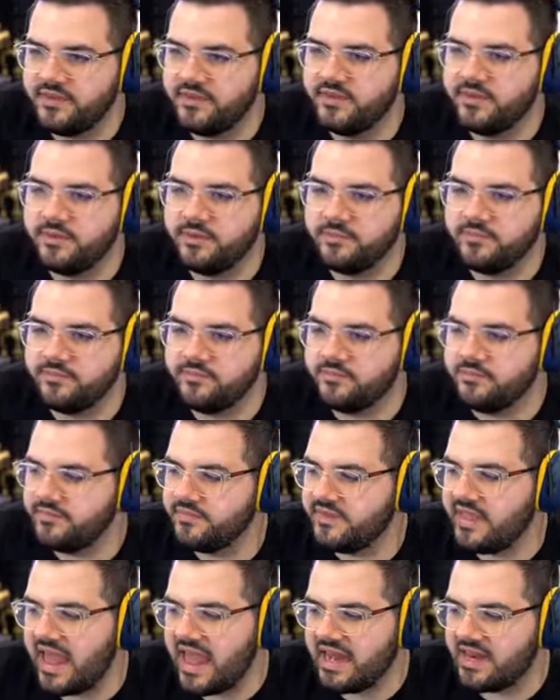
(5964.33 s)
Mm.
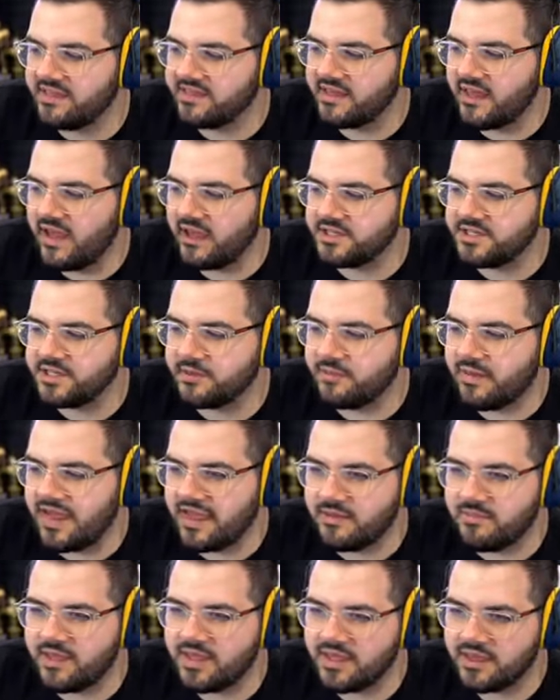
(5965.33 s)
Daddy's got you,
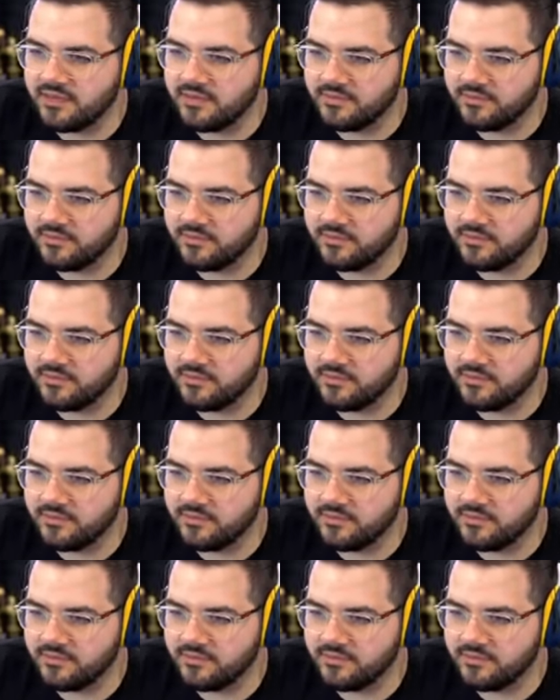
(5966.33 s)
baby.